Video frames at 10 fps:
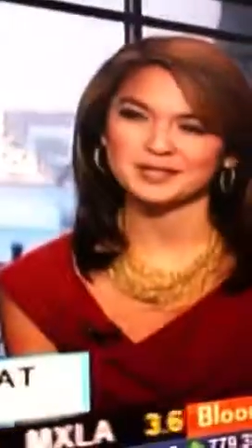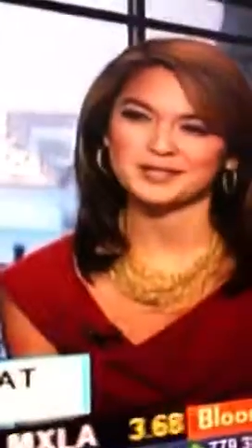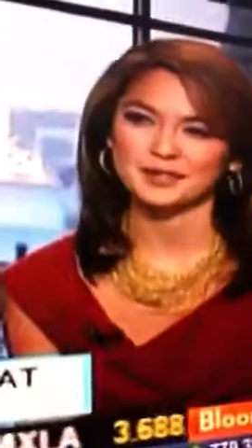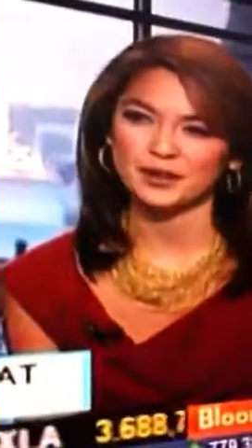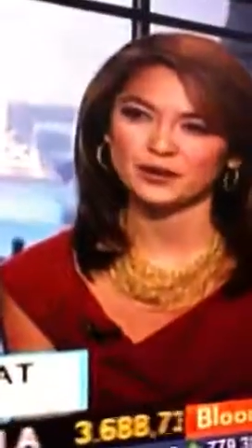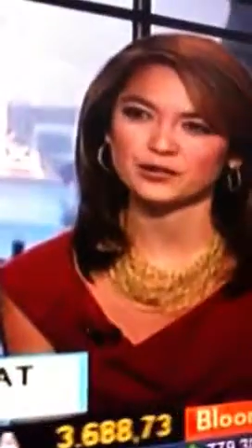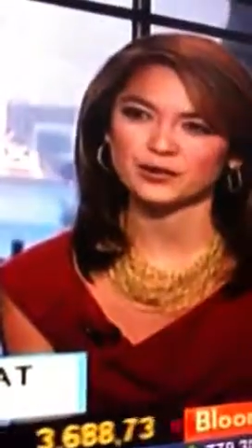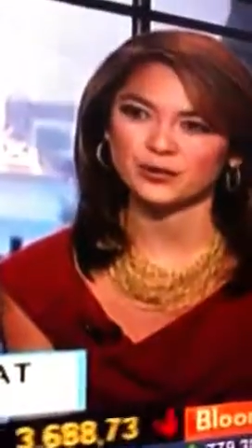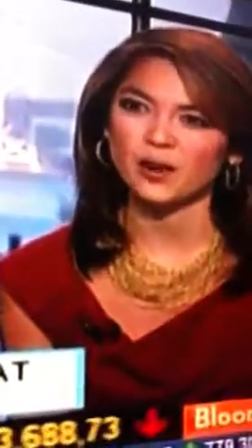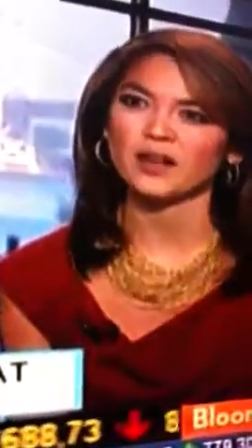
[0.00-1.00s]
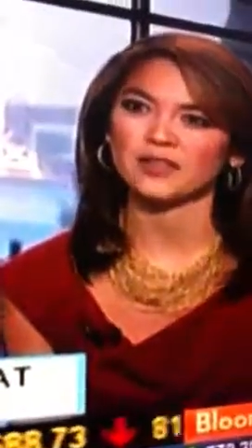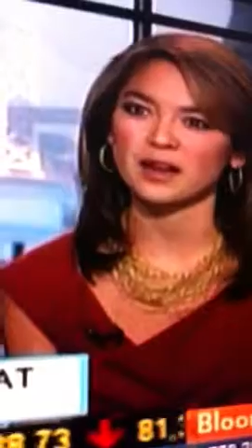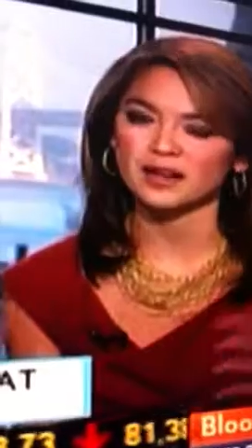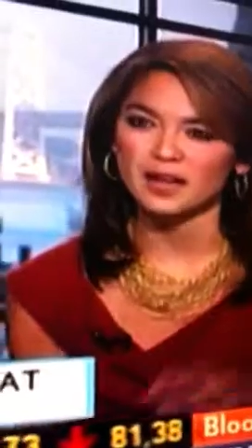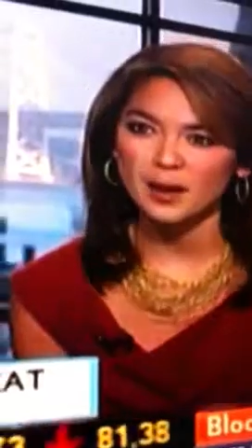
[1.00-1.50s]
places that there is a
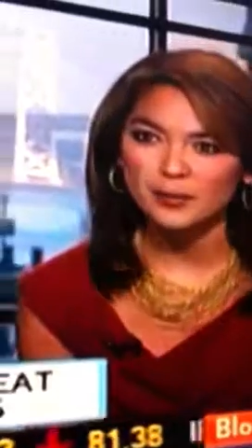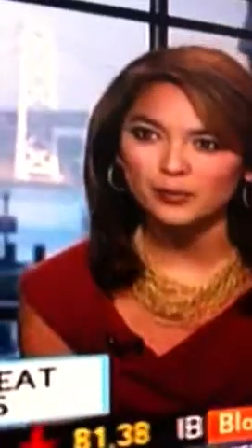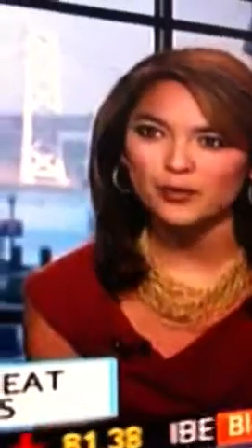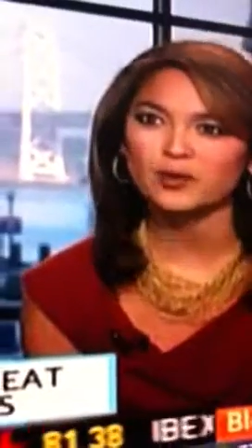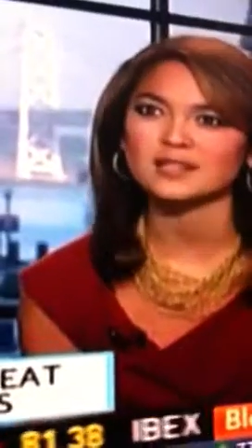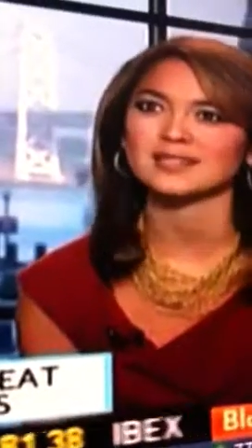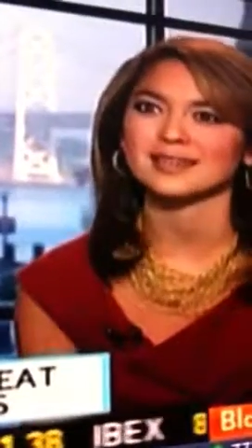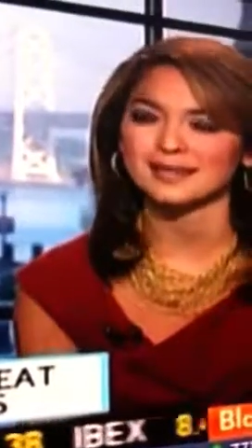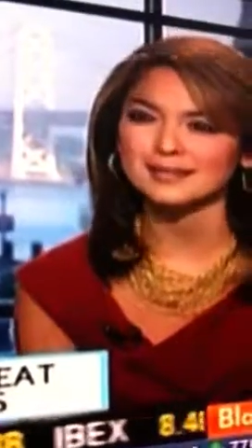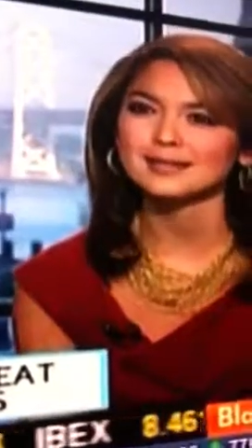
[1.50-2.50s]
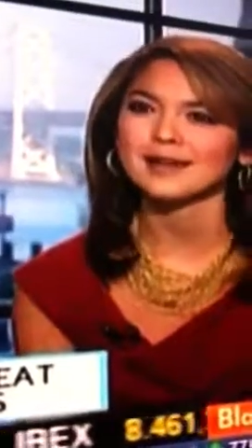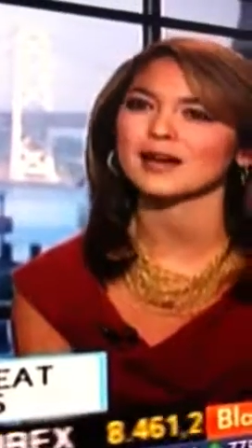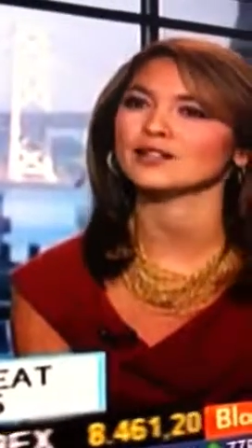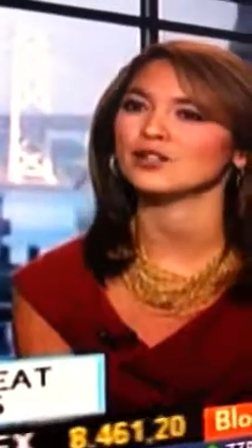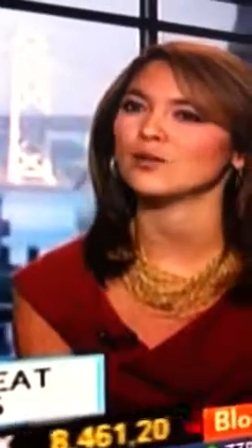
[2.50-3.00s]
threat, that employees
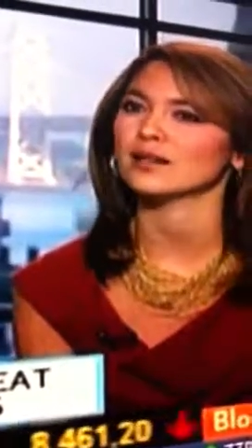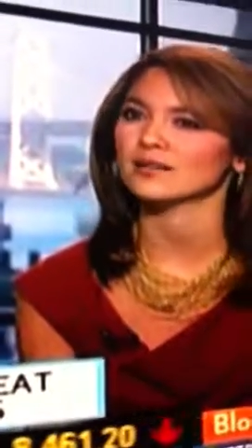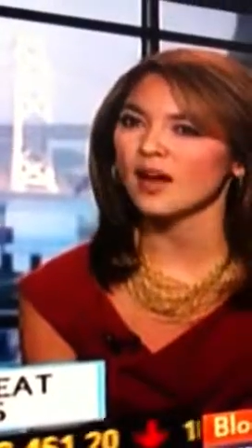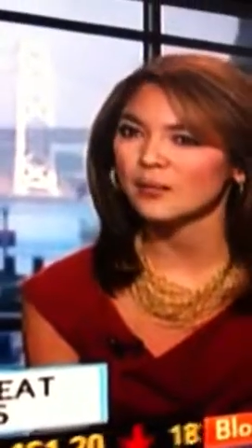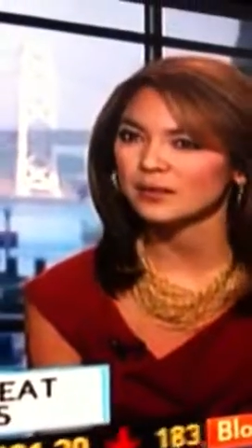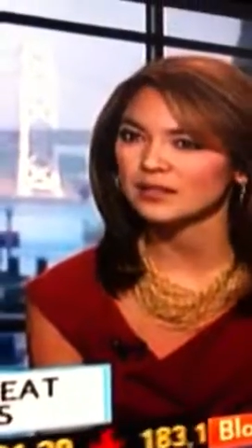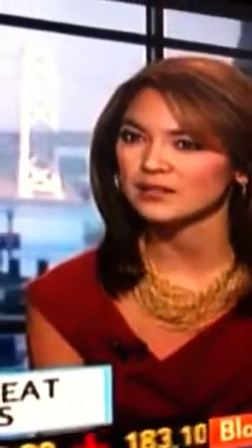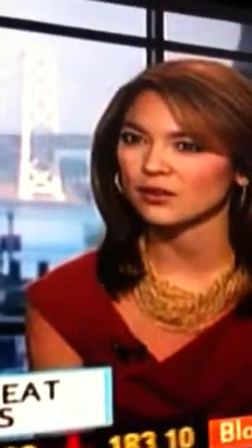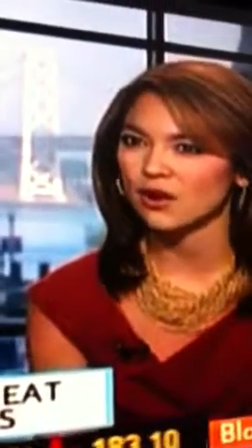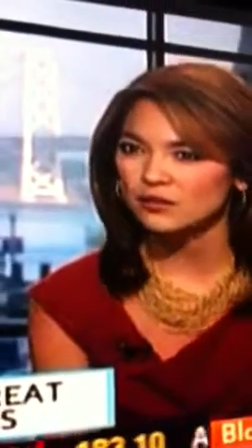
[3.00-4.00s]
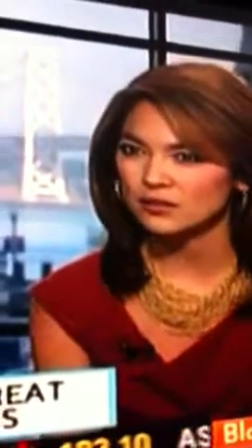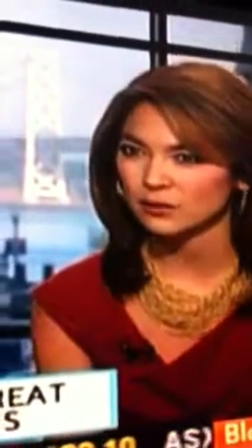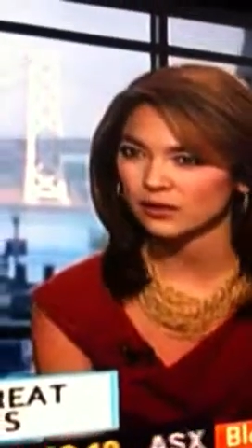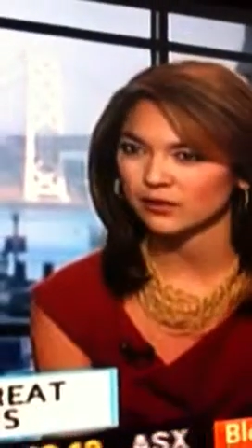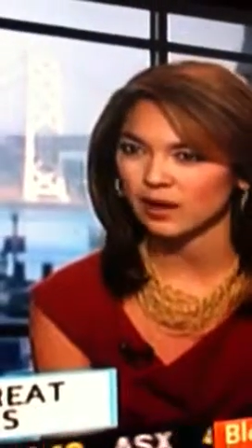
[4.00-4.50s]
inside U.S. companies are
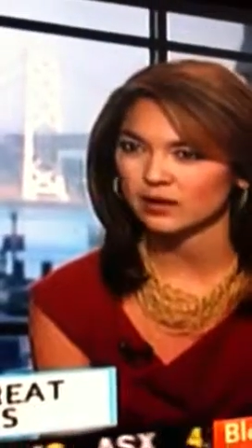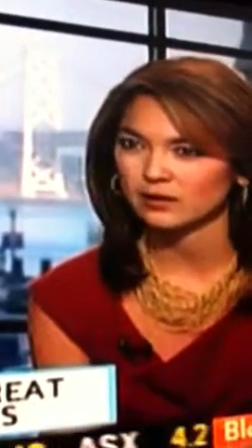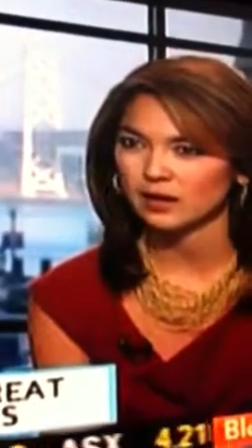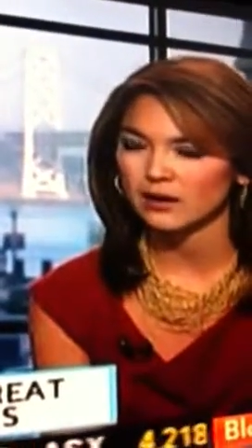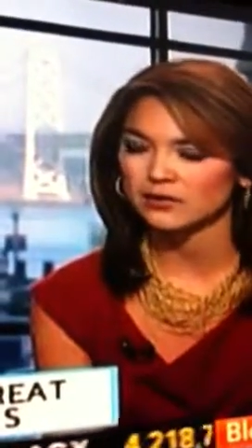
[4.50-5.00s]
also a threat.